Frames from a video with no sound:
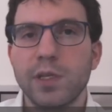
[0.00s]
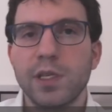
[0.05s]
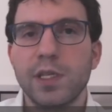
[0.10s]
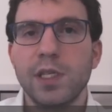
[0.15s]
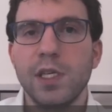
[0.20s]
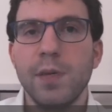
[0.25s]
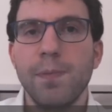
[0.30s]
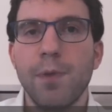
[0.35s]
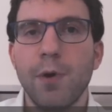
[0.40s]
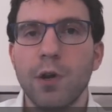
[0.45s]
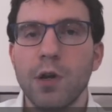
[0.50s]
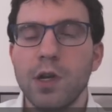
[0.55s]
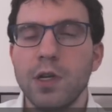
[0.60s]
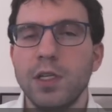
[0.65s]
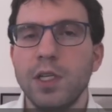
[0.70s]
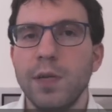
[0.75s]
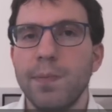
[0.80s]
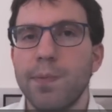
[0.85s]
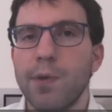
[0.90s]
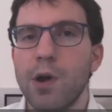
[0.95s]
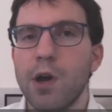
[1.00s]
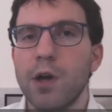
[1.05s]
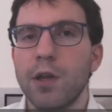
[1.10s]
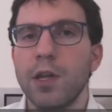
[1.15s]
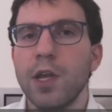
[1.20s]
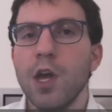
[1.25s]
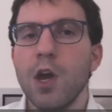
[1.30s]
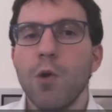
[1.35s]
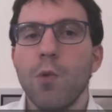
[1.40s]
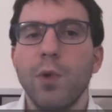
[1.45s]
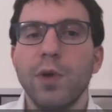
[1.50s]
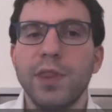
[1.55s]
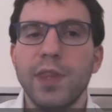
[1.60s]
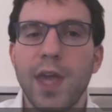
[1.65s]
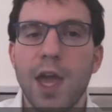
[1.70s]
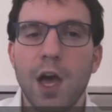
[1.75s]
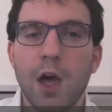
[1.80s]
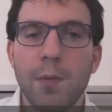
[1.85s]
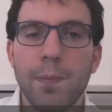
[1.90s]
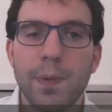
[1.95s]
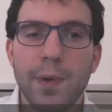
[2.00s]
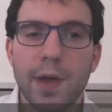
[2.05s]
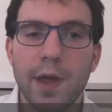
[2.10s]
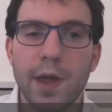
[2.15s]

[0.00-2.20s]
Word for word: The c pawn and d pawn, with the help